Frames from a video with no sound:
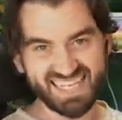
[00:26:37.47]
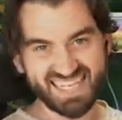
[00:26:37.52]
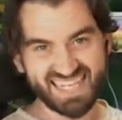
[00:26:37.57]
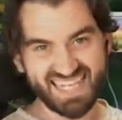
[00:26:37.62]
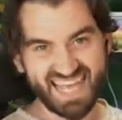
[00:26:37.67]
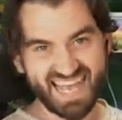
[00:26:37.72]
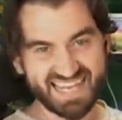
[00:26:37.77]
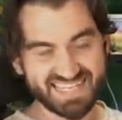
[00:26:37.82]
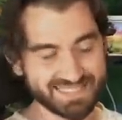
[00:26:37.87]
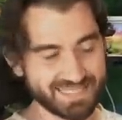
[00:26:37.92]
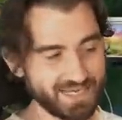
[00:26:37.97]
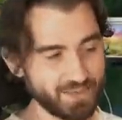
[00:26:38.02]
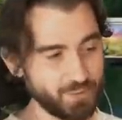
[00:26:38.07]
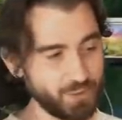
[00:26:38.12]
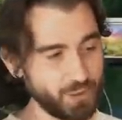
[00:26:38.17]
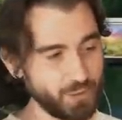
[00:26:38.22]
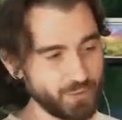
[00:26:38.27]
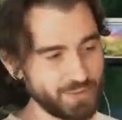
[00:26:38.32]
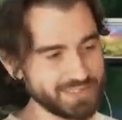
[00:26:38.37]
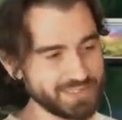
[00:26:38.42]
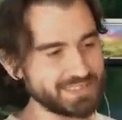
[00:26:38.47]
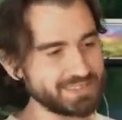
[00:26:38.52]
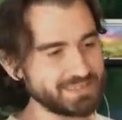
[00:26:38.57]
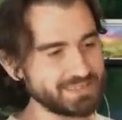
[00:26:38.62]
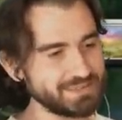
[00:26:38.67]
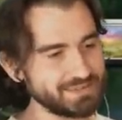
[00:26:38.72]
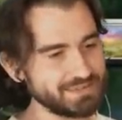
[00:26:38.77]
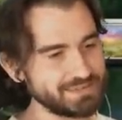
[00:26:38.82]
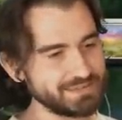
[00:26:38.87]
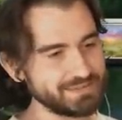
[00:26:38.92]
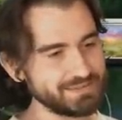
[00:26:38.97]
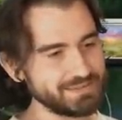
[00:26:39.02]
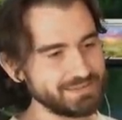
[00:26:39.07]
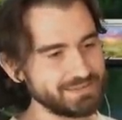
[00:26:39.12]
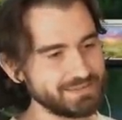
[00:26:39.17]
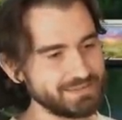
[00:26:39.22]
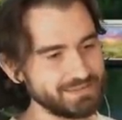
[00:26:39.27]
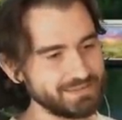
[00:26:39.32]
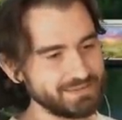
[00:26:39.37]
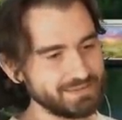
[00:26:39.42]
That's kind of nice.
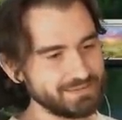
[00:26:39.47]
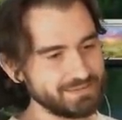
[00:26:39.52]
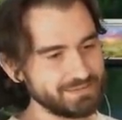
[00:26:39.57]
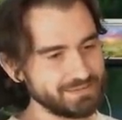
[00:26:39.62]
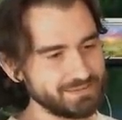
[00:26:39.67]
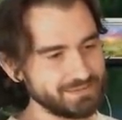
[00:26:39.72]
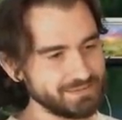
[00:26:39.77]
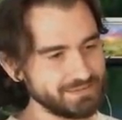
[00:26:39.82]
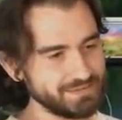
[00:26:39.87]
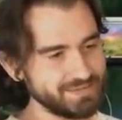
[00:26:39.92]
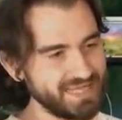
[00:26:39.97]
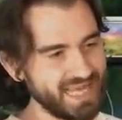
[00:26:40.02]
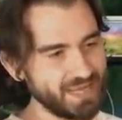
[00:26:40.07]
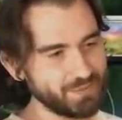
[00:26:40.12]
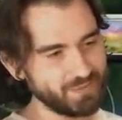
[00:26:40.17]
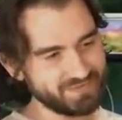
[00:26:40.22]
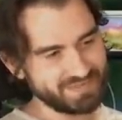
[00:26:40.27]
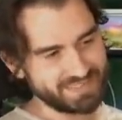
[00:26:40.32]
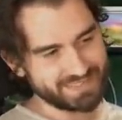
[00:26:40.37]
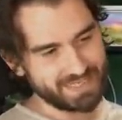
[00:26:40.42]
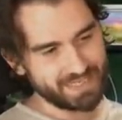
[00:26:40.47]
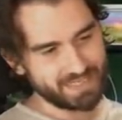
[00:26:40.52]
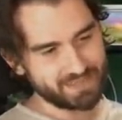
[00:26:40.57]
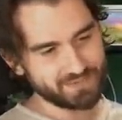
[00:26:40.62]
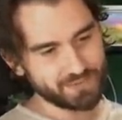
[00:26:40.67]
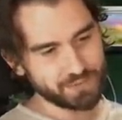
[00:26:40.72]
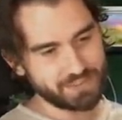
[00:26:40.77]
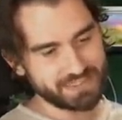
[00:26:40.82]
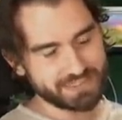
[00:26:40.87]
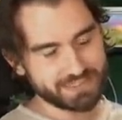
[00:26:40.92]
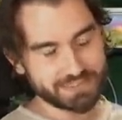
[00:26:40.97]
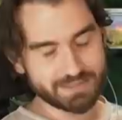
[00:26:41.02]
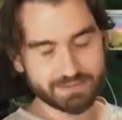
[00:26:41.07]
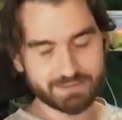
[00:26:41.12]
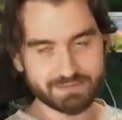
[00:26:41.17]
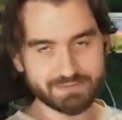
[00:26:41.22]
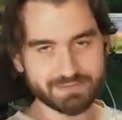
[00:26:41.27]
And we have a stack of Ogans.